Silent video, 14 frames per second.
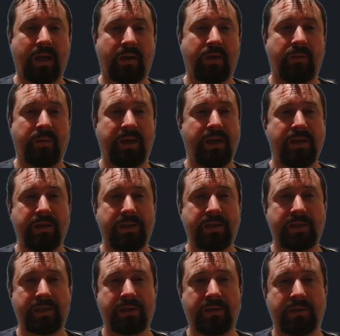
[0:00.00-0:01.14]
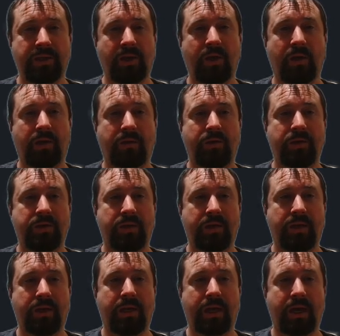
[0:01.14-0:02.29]
the pins to go through to
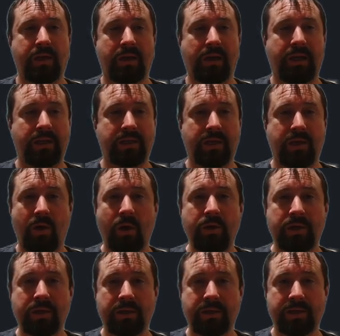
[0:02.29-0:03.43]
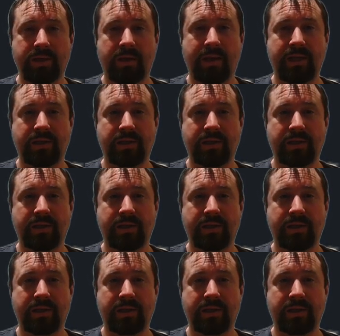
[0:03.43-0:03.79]
the linked note, so that's